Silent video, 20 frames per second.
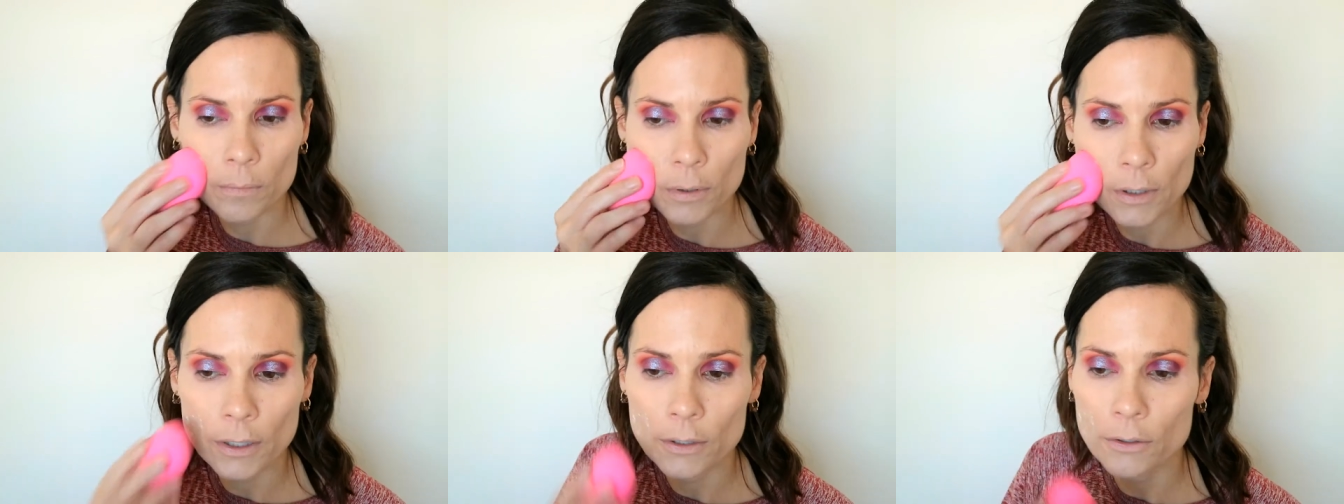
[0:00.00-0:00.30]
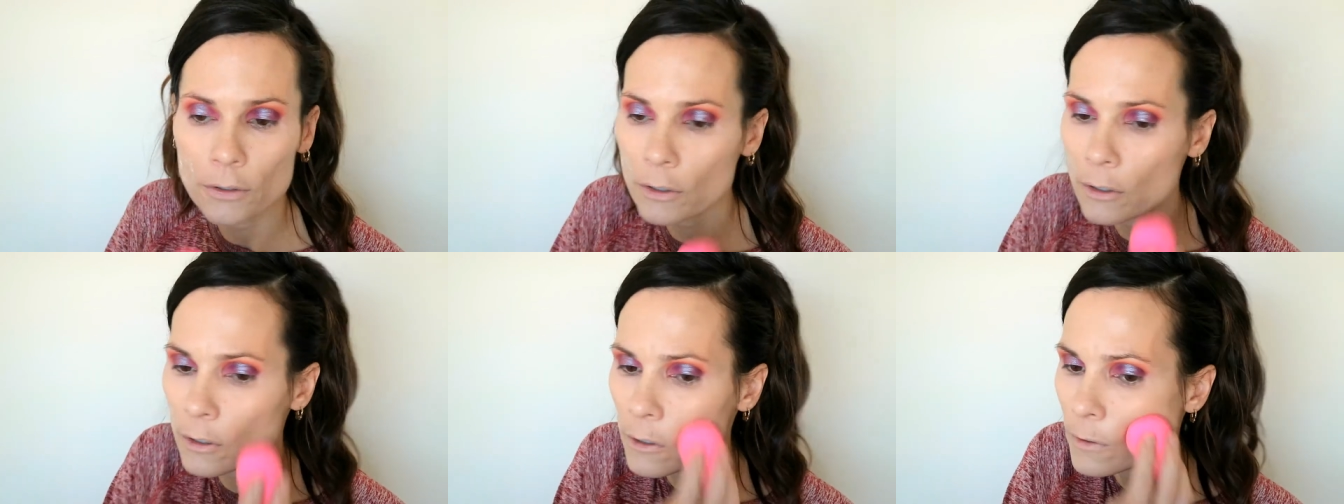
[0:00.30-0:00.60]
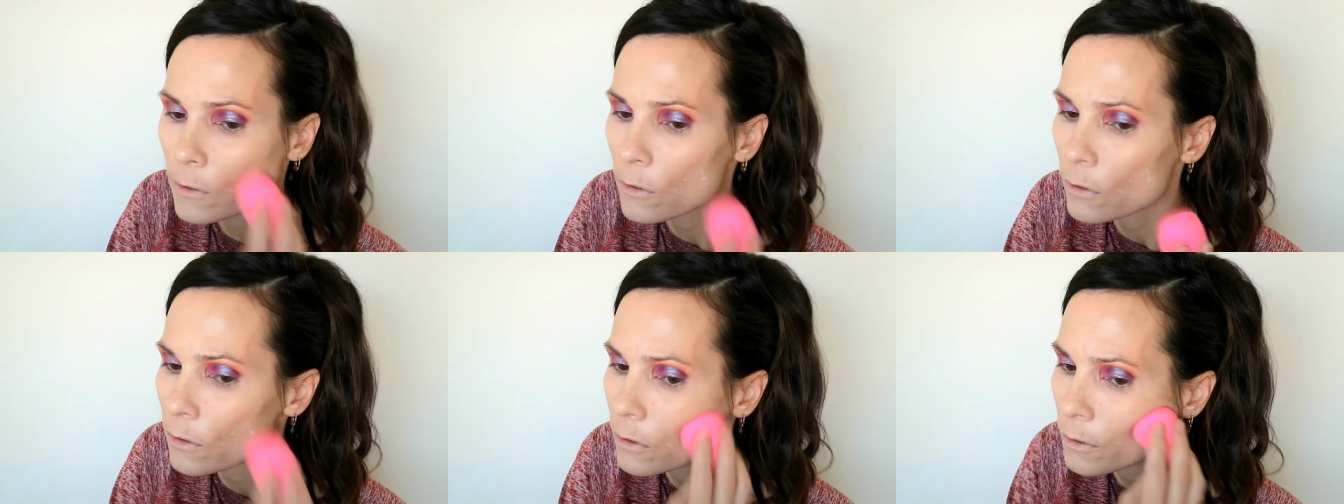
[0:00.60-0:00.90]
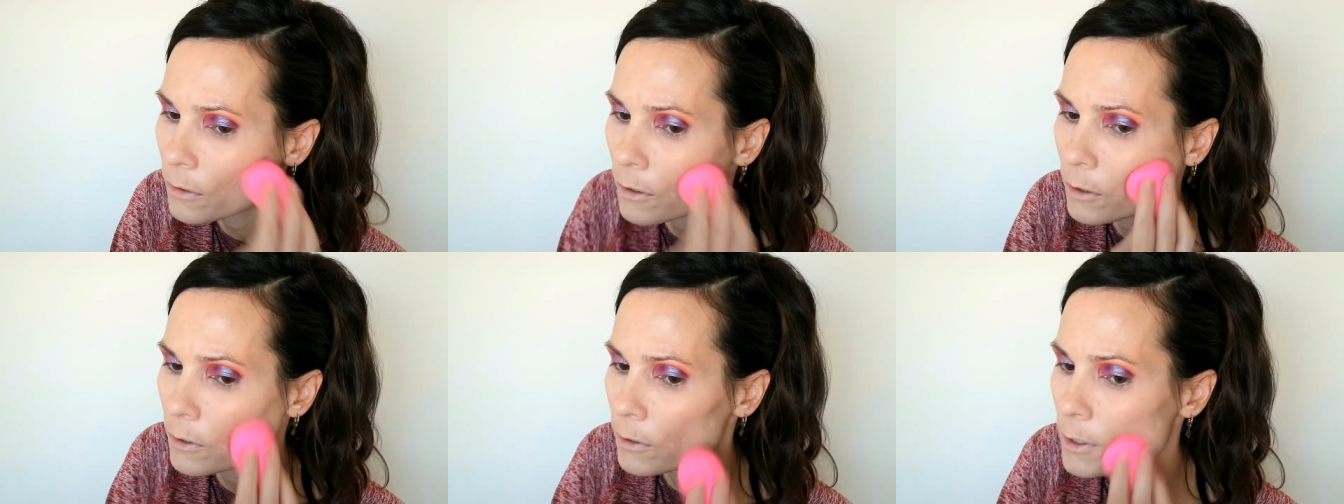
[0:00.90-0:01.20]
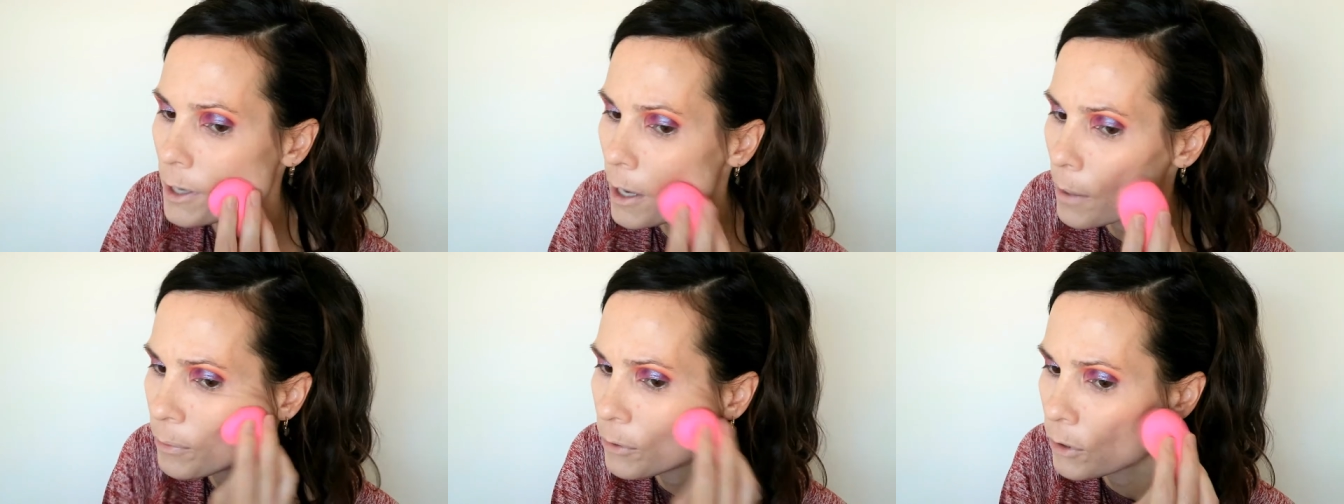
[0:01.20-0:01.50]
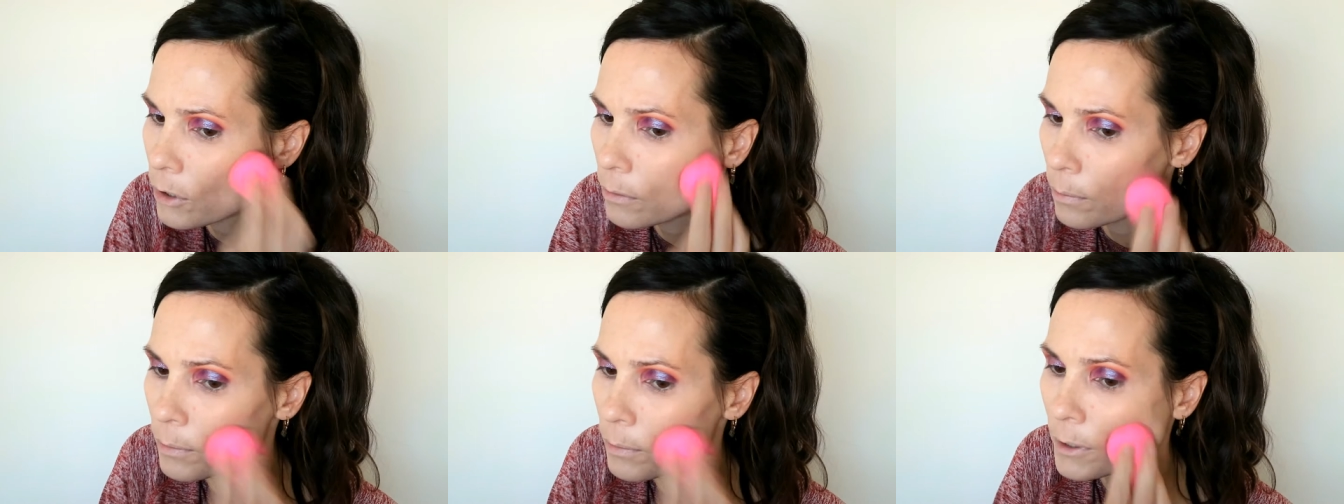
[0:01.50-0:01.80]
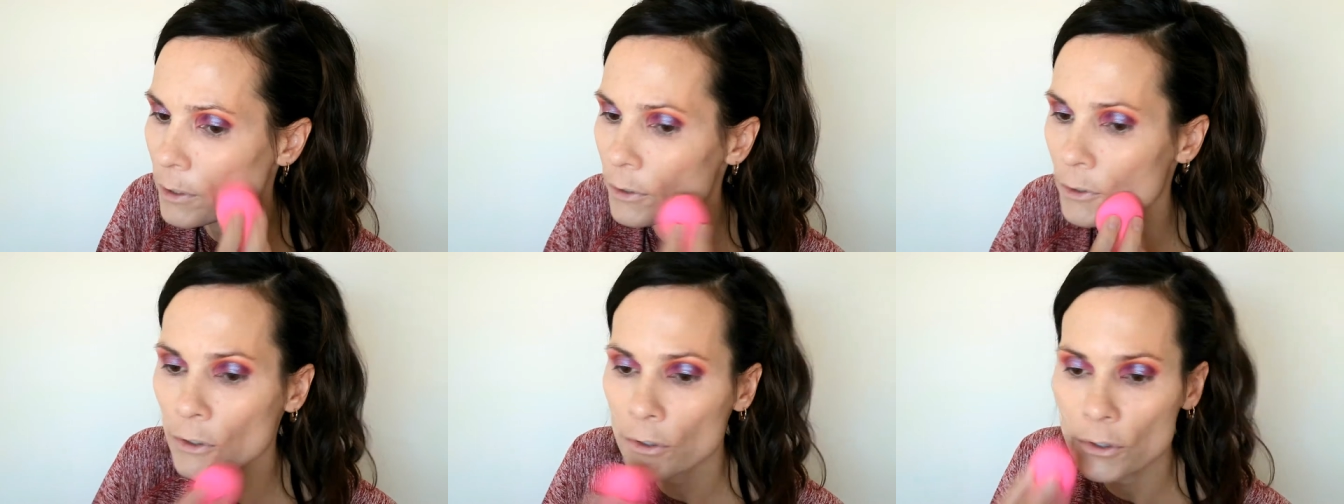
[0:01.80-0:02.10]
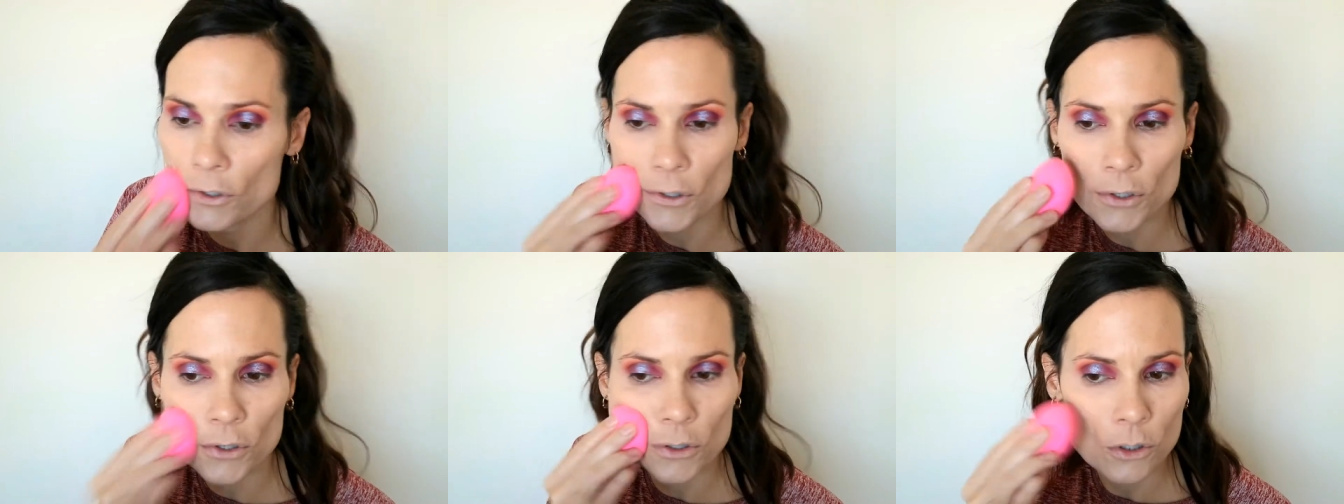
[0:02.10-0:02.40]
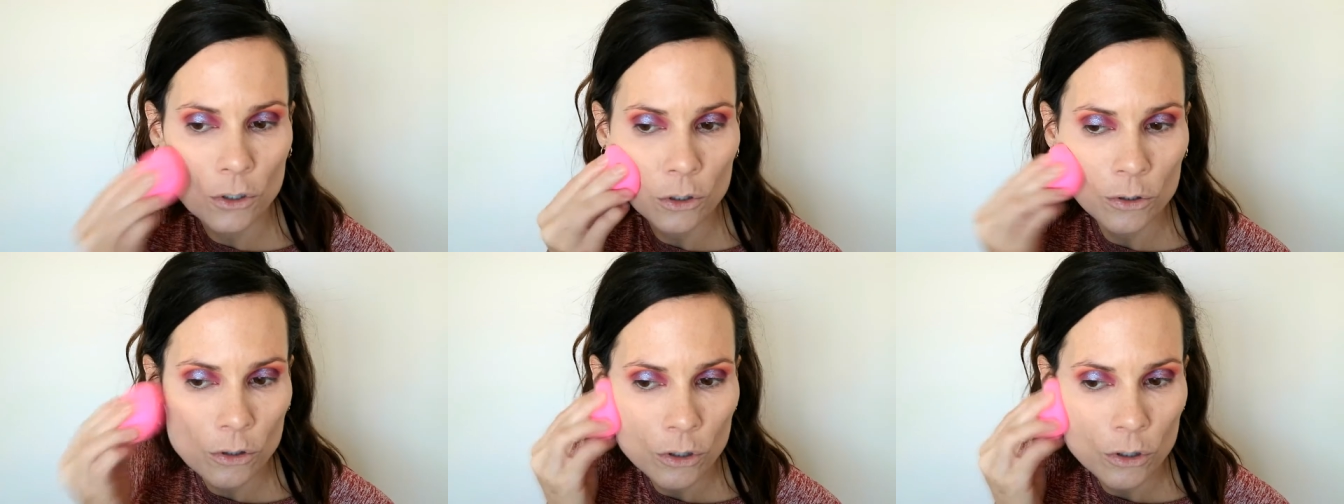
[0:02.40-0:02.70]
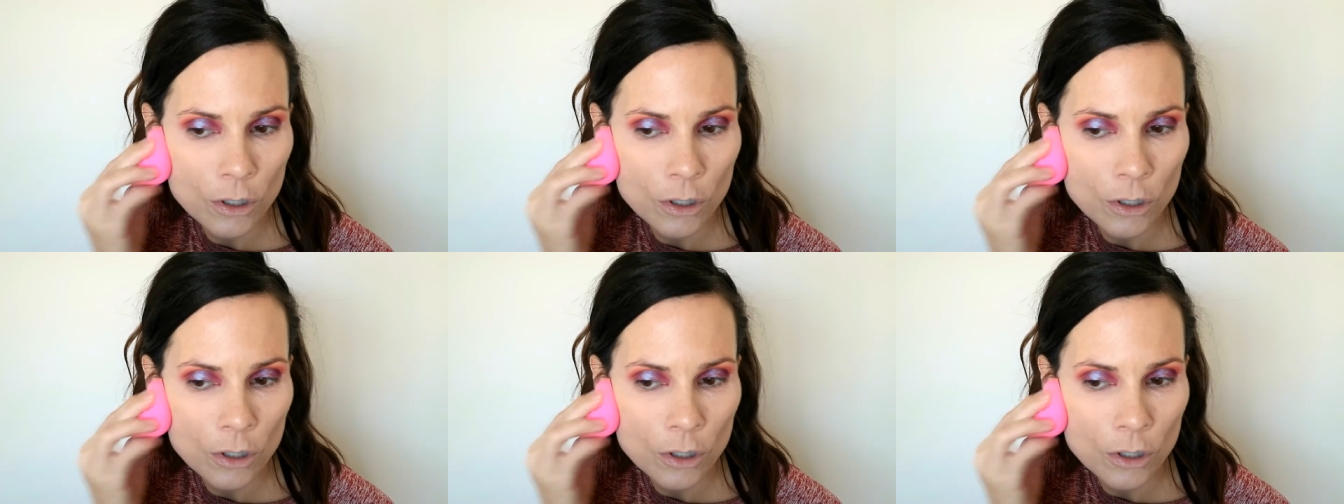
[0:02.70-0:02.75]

Blender, or not Beauty Blender, this is a